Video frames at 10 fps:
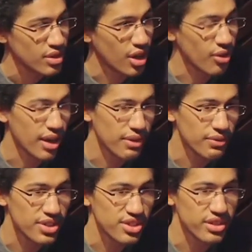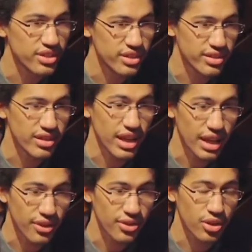Our grand vision is a
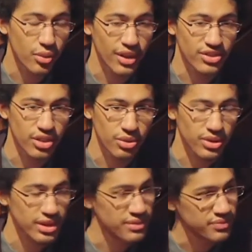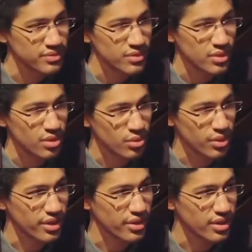healthier West Oakland
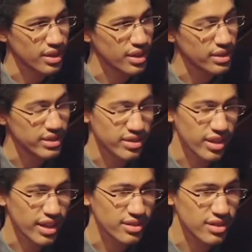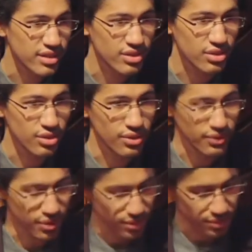with easier access to good
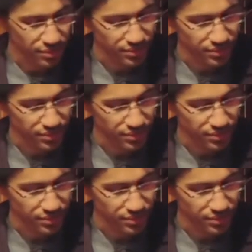food.